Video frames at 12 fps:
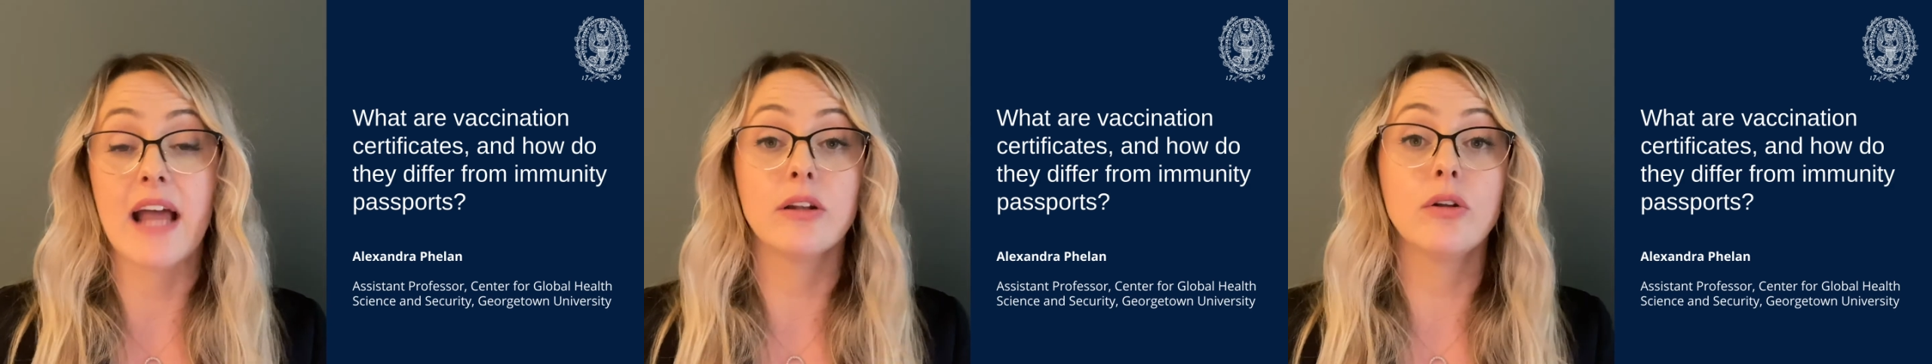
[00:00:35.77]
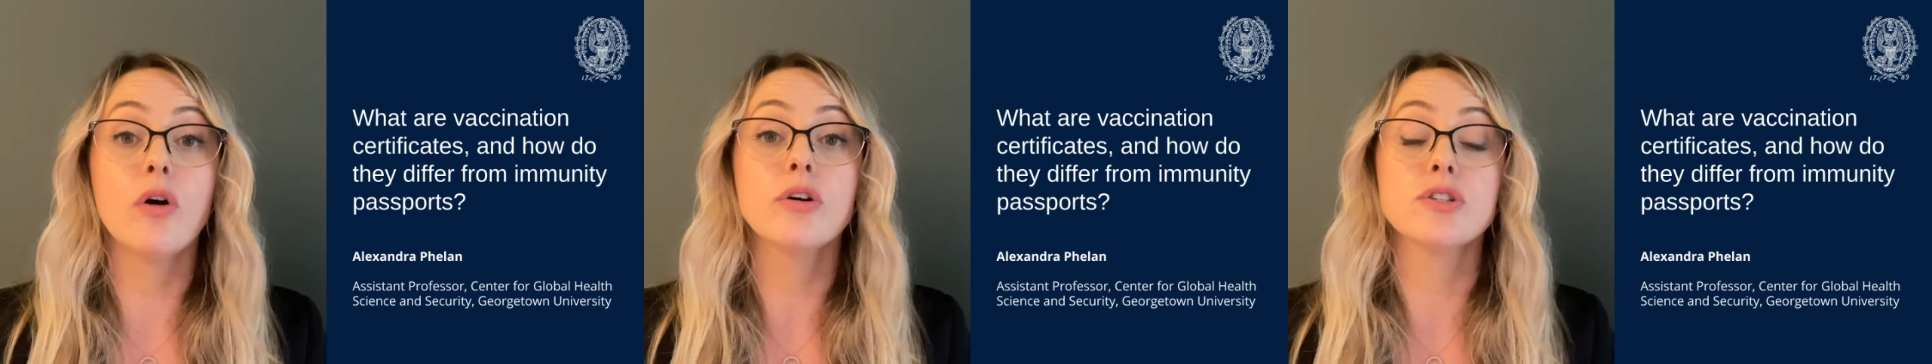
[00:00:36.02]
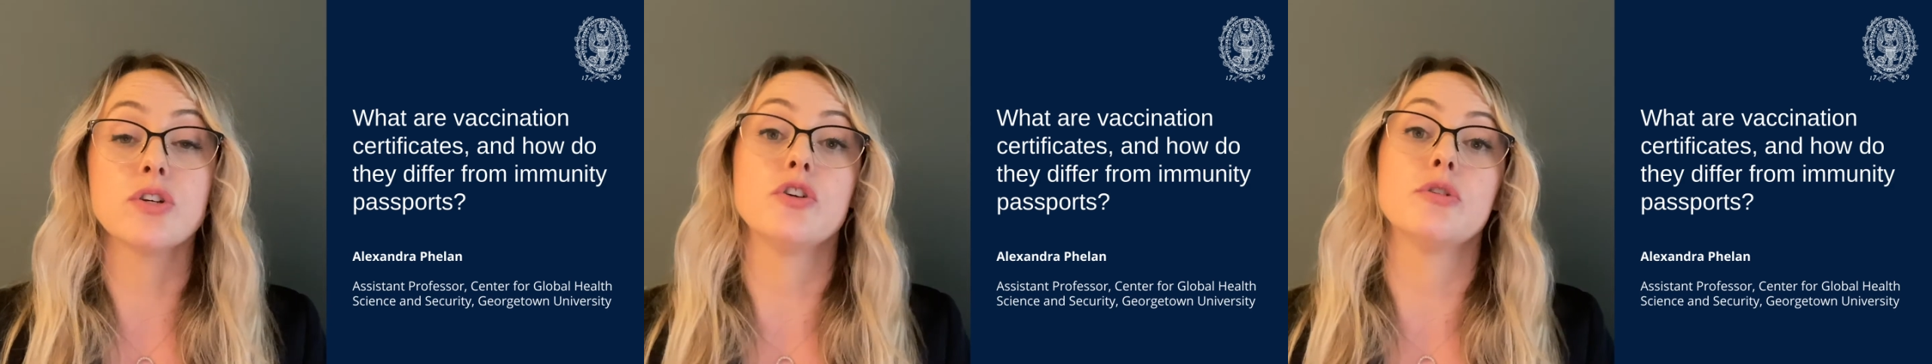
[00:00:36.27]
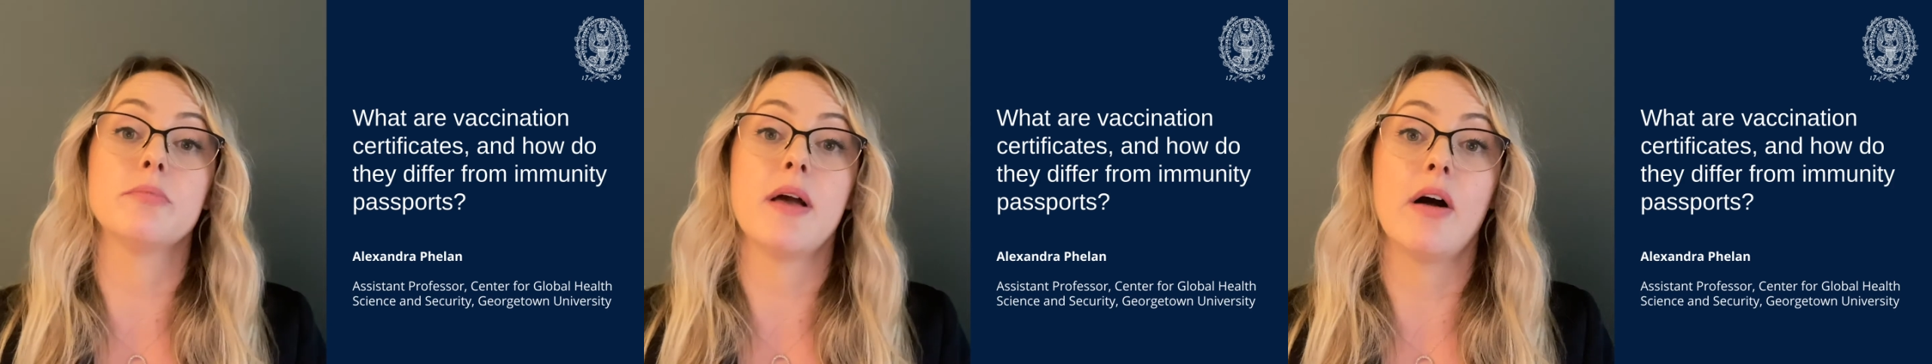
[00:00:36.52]
and long
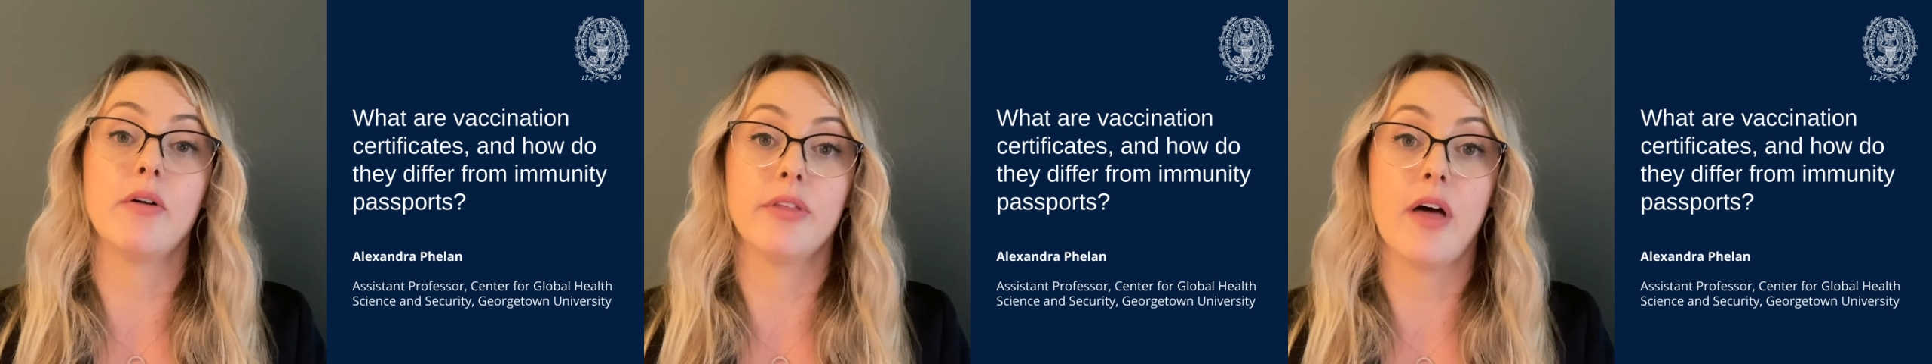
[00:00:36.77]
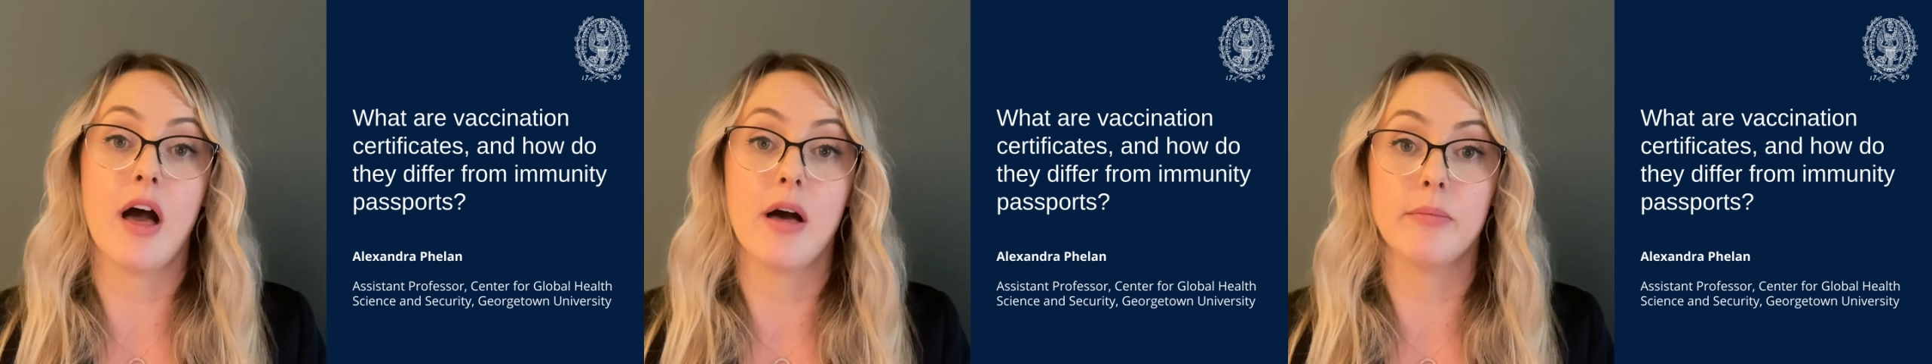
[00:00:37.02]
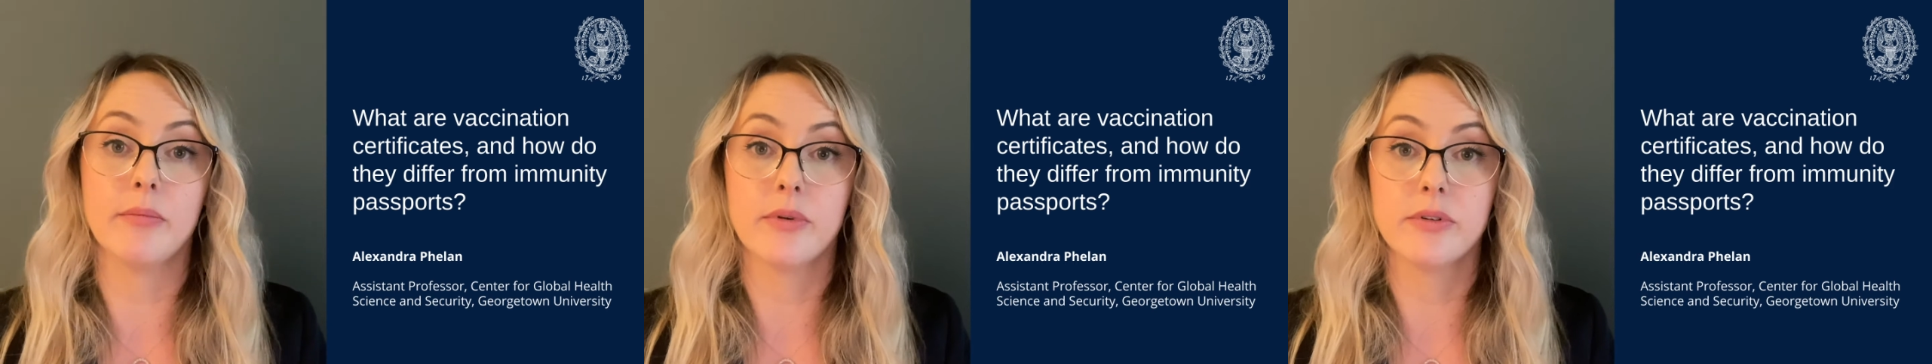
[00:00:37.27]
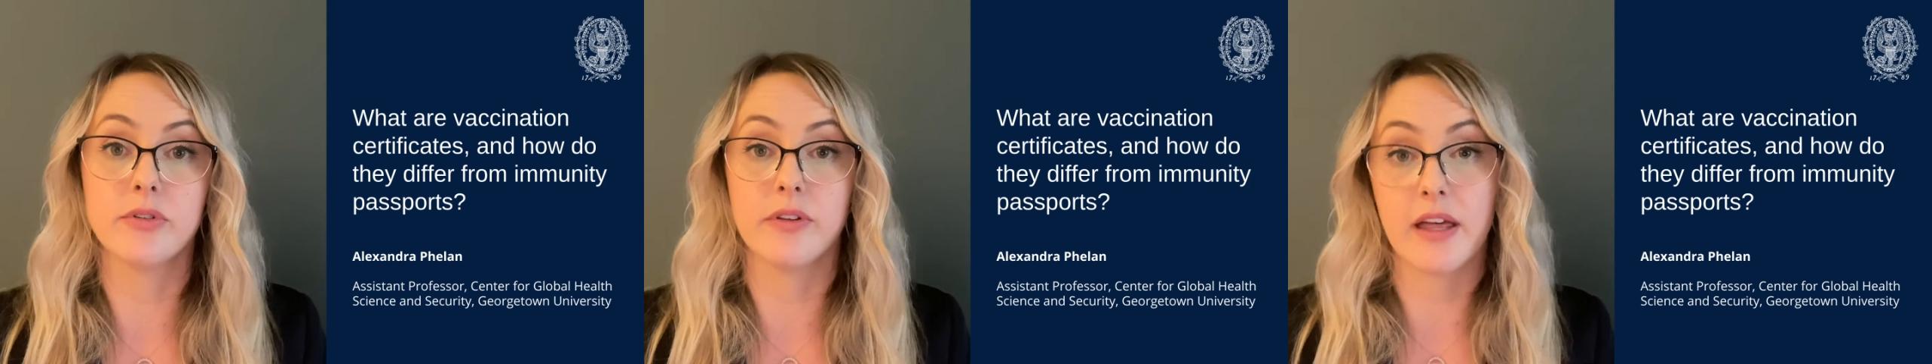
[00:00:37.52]
term health harm
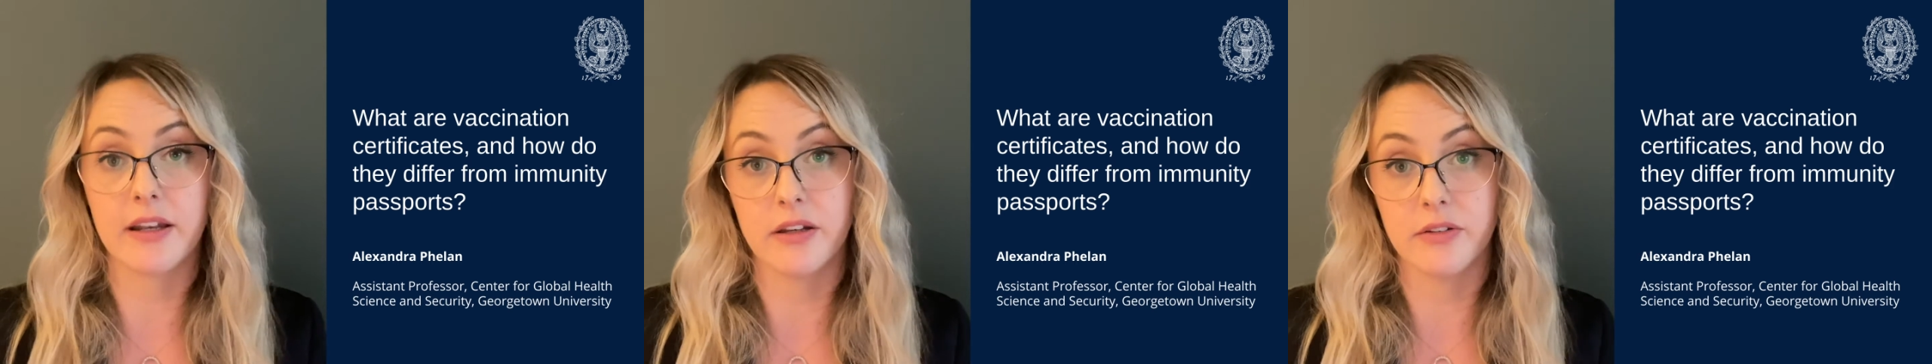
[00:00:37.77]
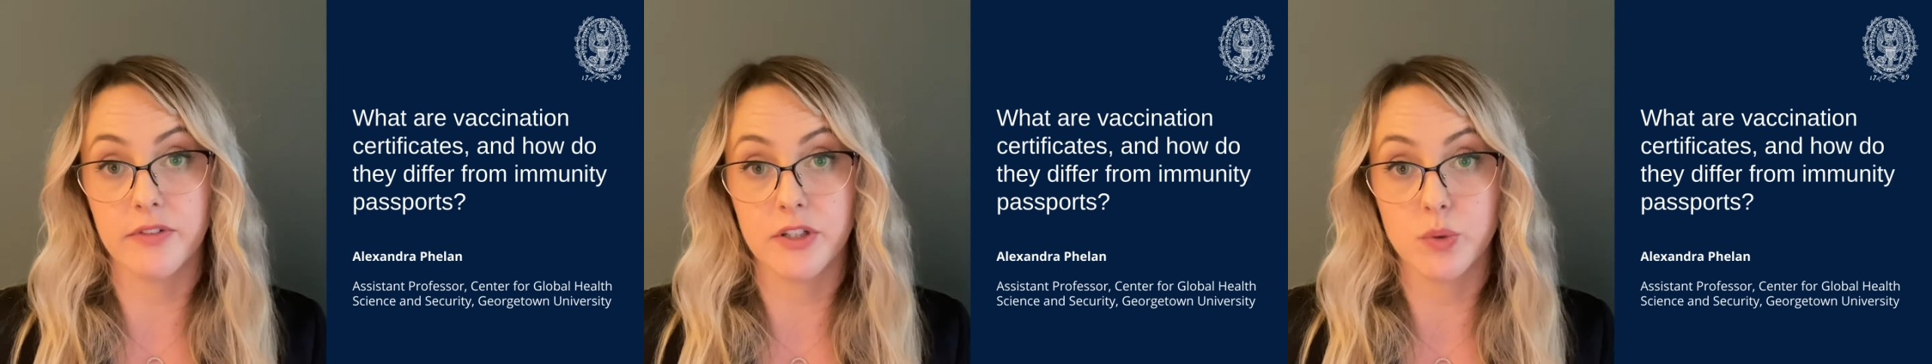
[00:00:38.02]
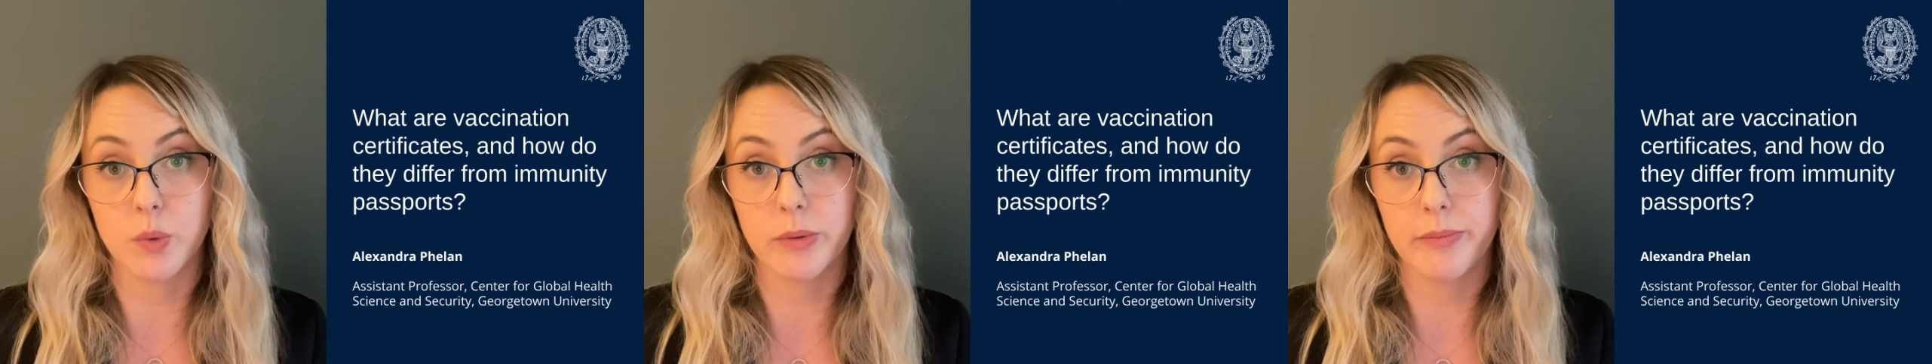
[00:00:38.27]
to that individual.